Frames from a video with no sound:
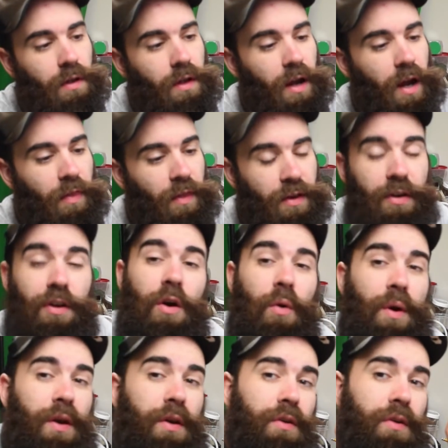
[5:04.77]
and then you're
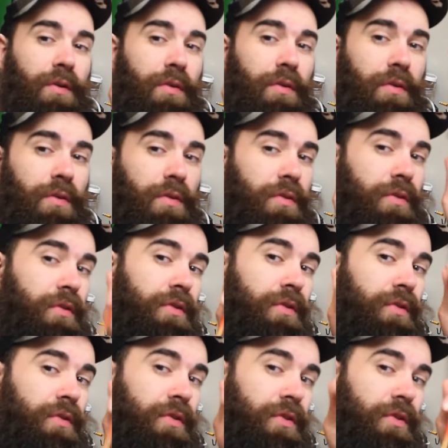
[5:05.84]
going
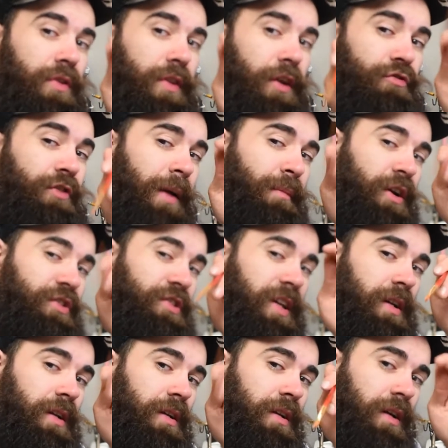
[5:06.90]
to then dry brush
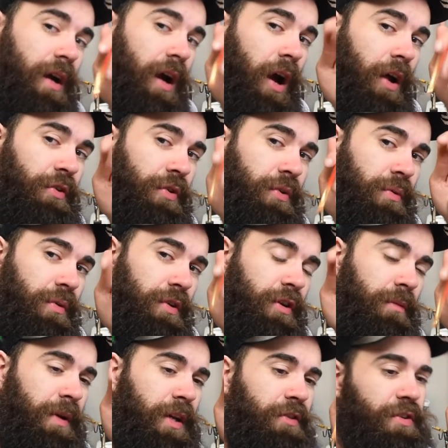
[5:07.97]
that onto
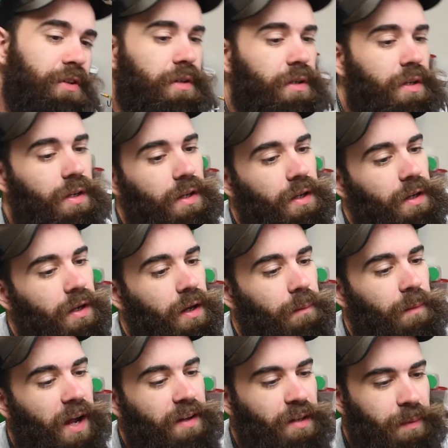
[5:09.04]
your miniature.
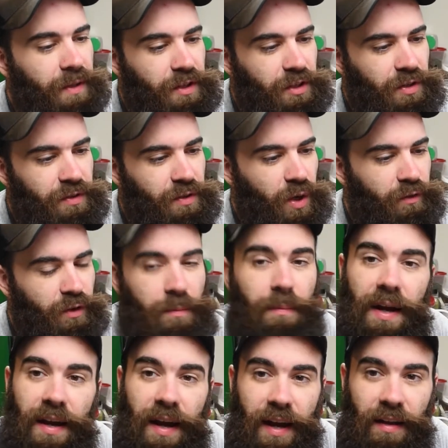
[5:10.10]
I typically do this over
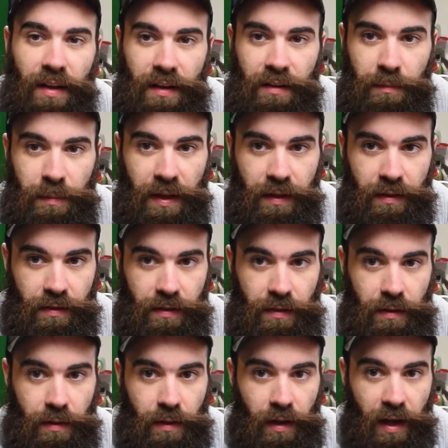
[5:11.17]
my highlight
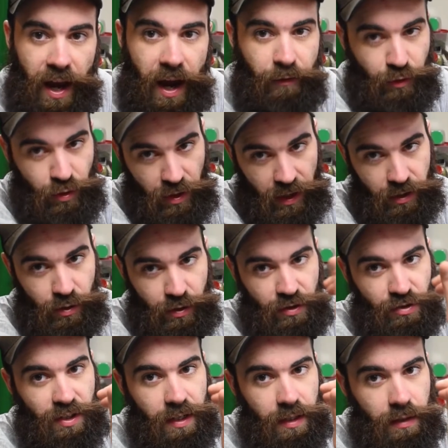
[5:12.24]
spots after I do the
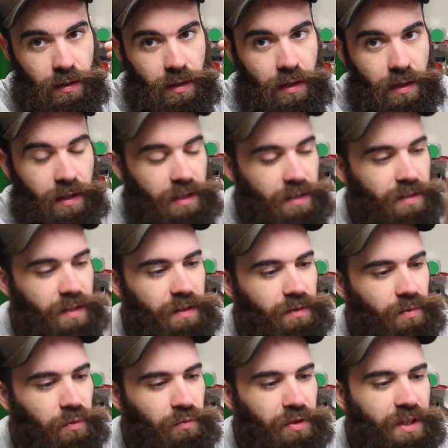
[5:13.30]
shade, because then
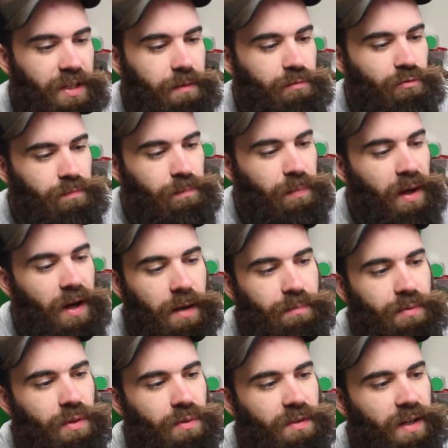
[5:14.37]
this will really
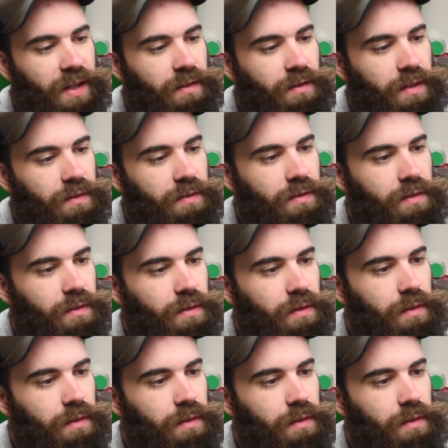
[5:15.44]
pop those highlights.